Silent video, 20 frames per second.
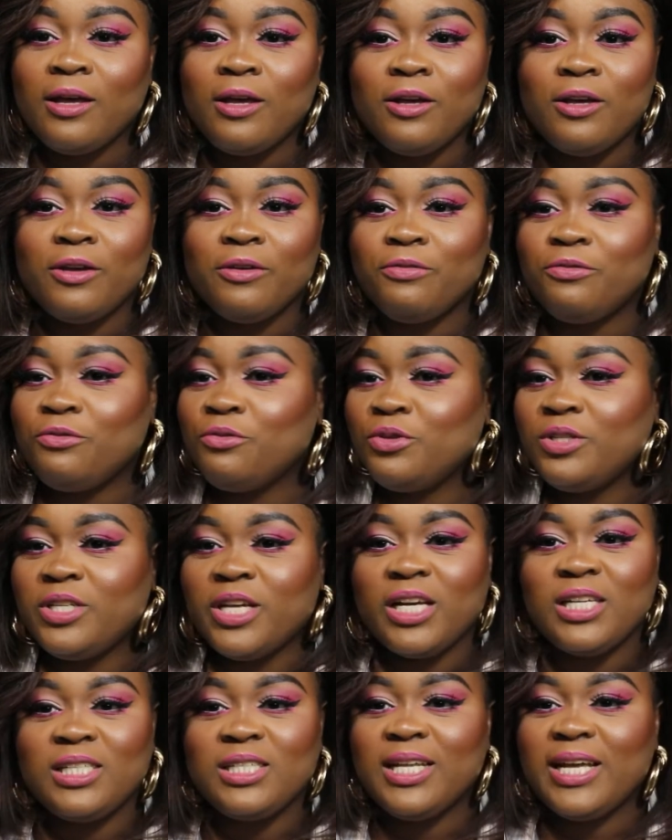A few
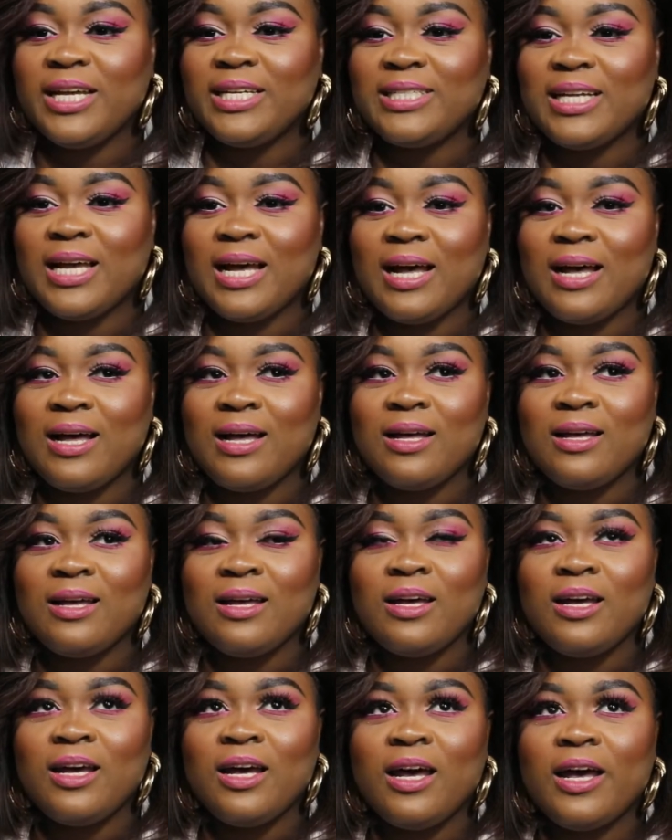days later,
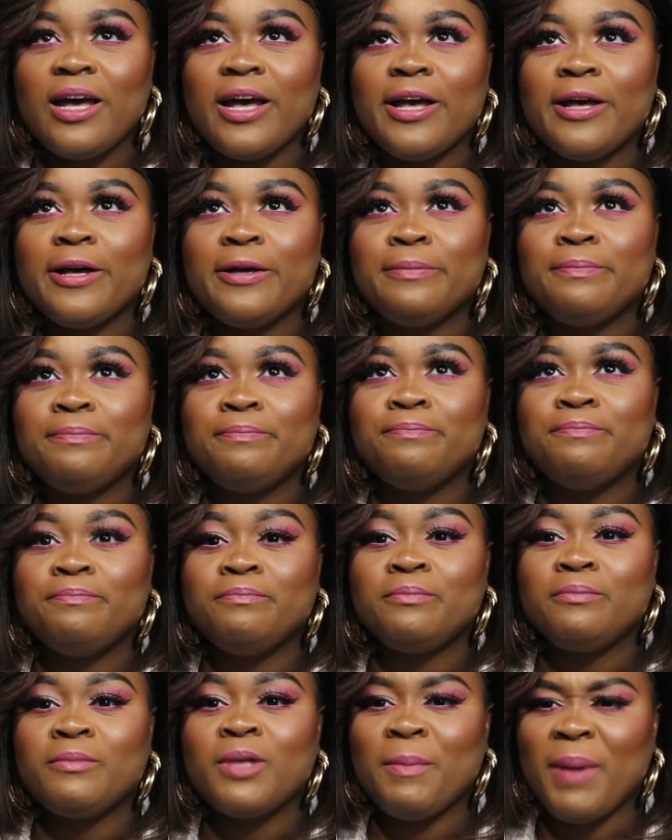
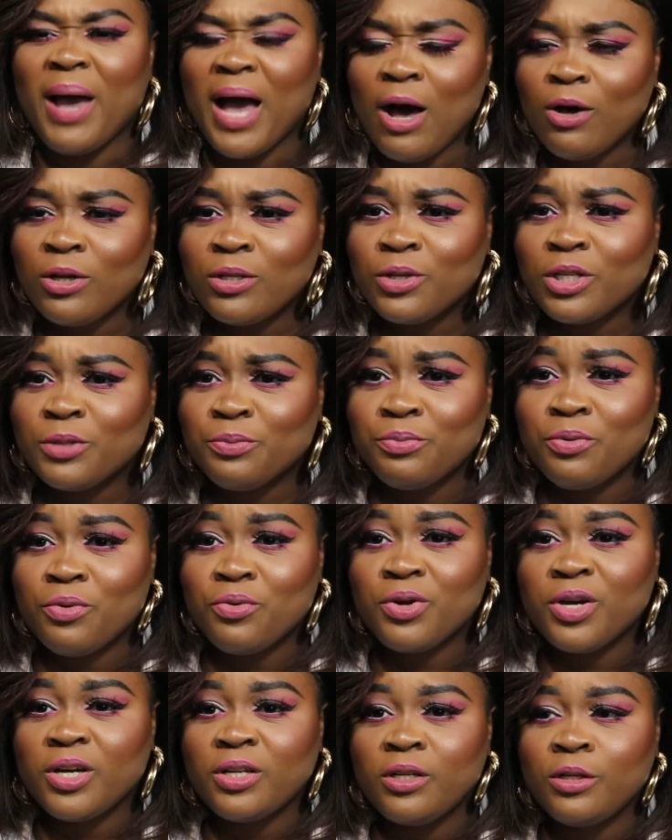my house was
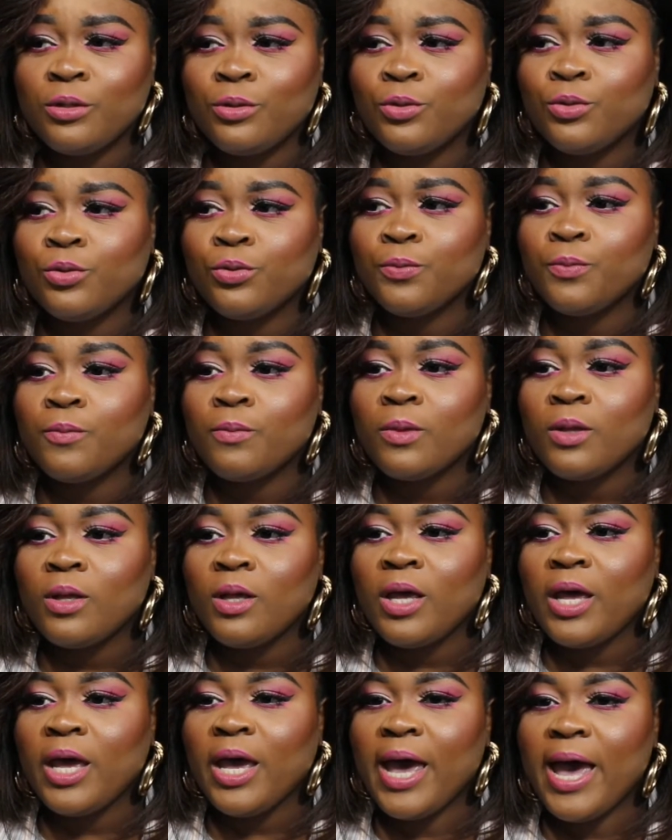broken into
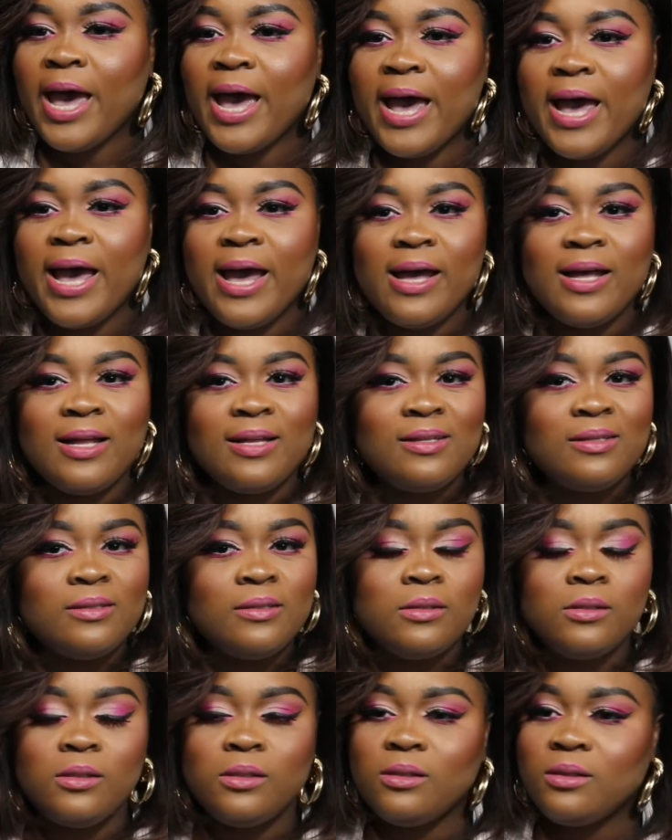
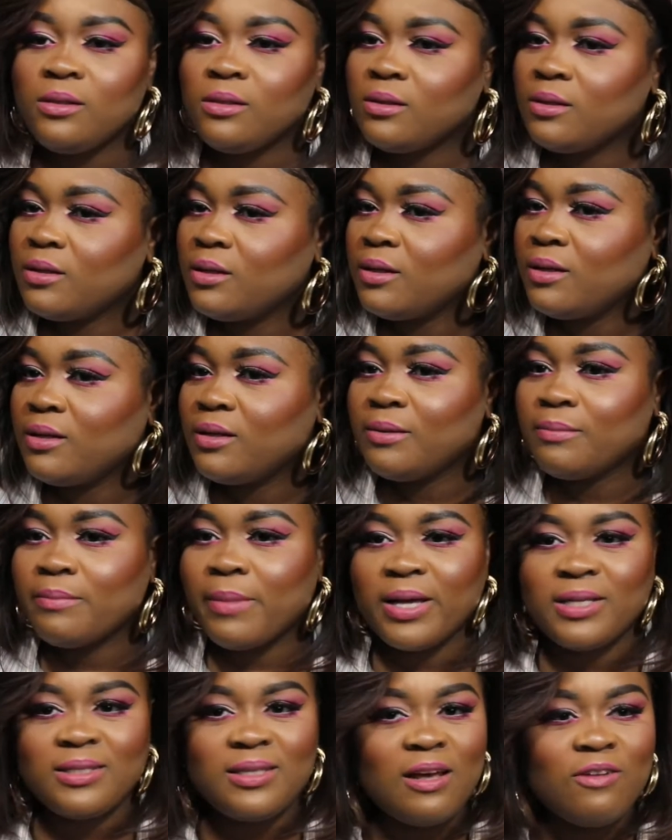and
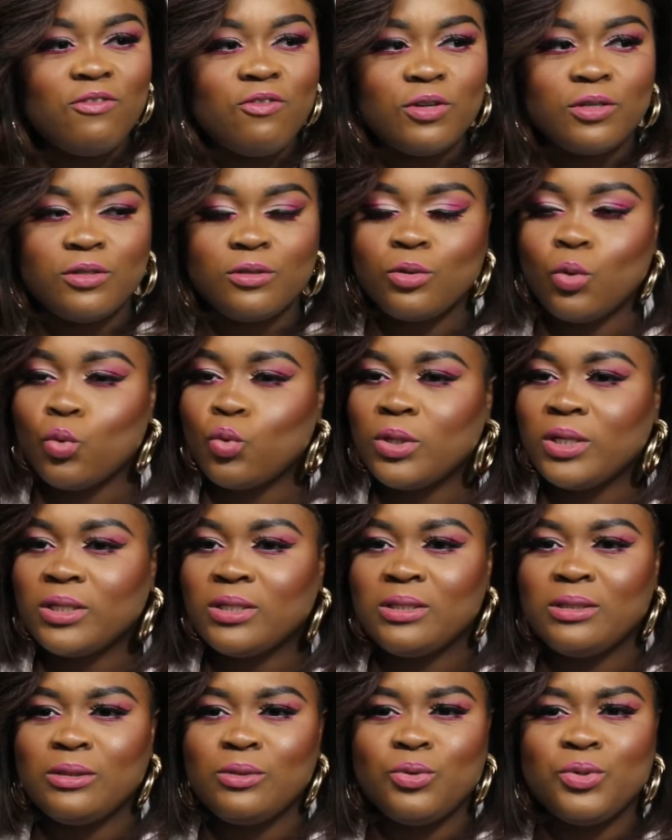my stuff was stolen,
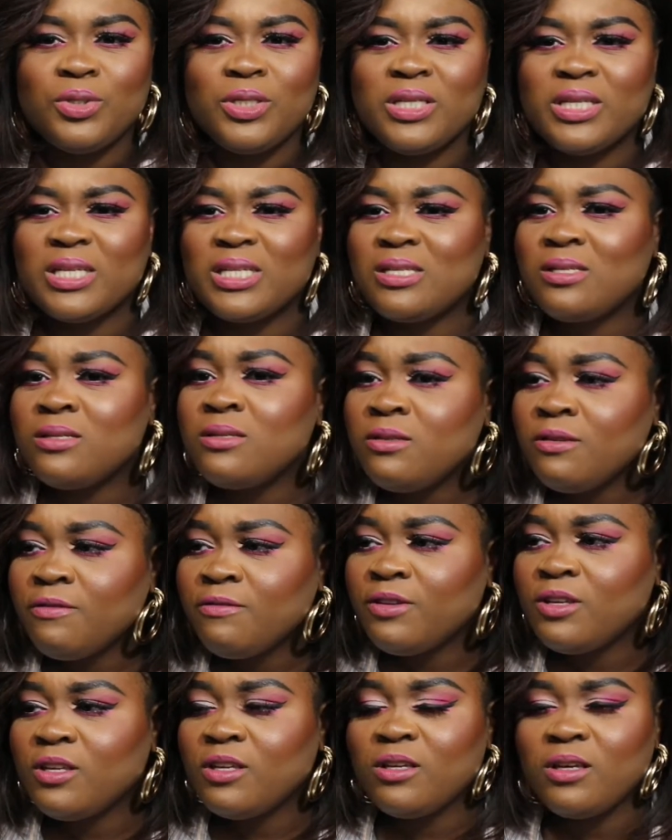including the
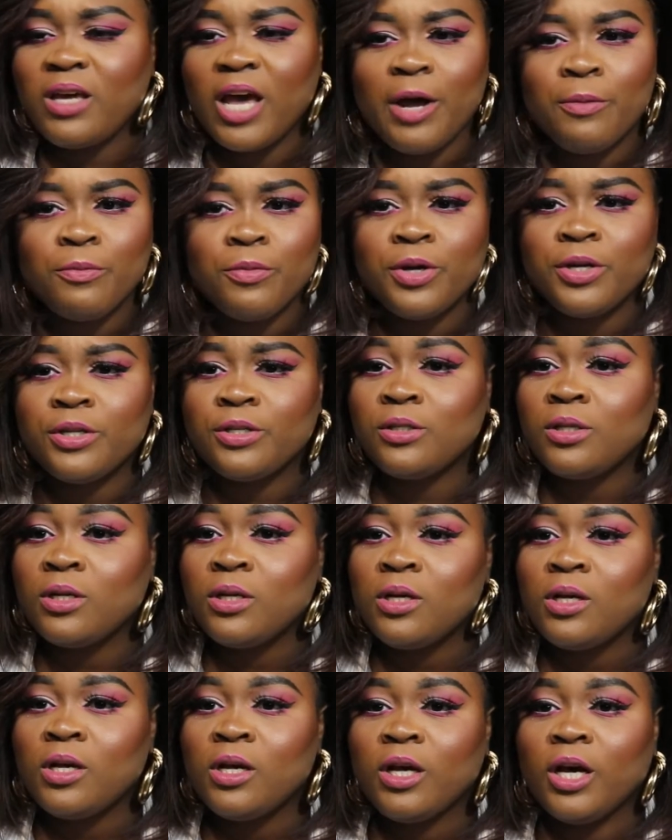TV, cameras
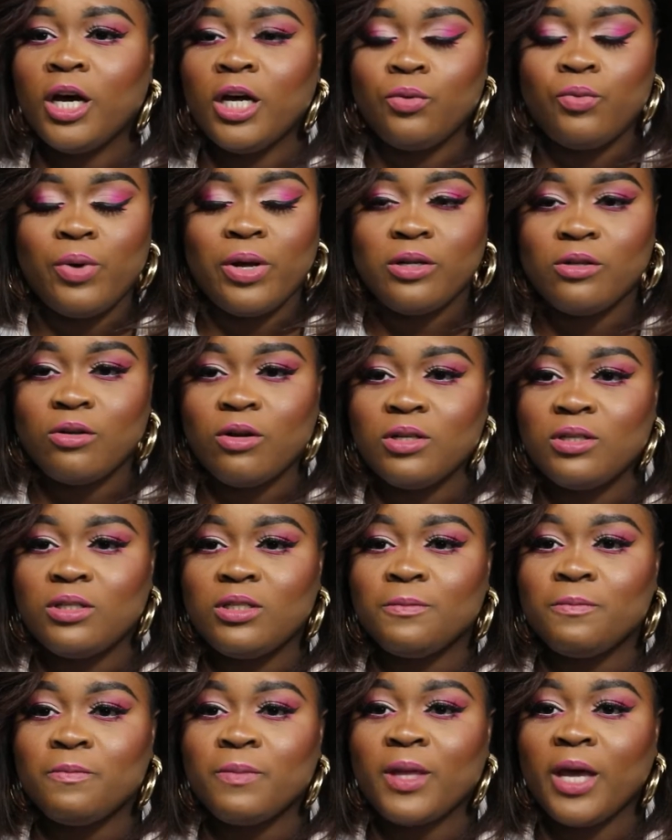and whatnot.
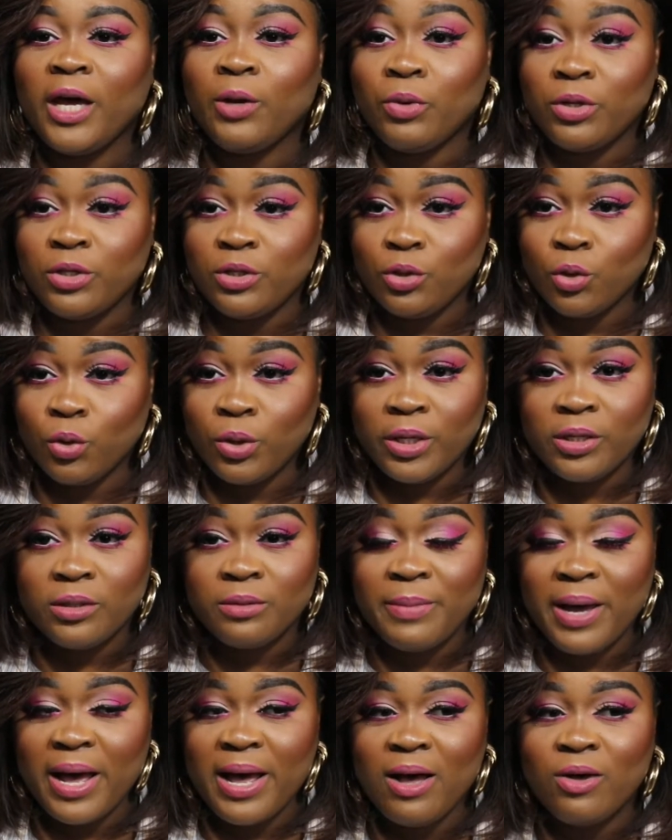It was stolen in
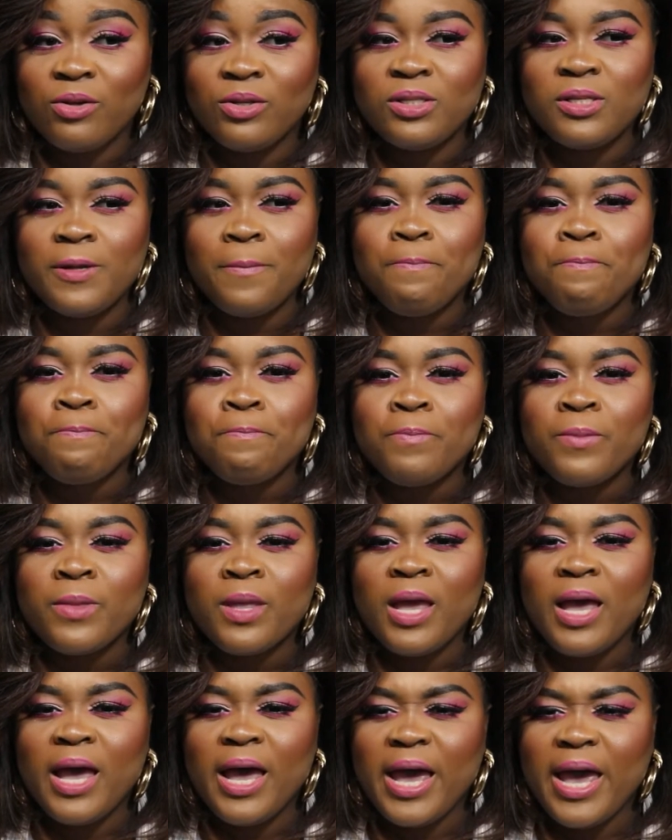my house,
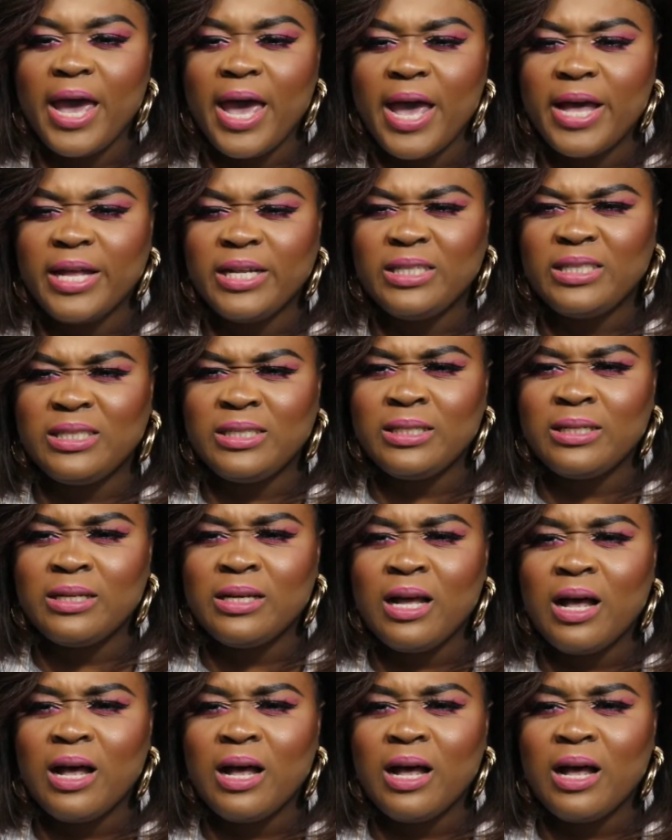and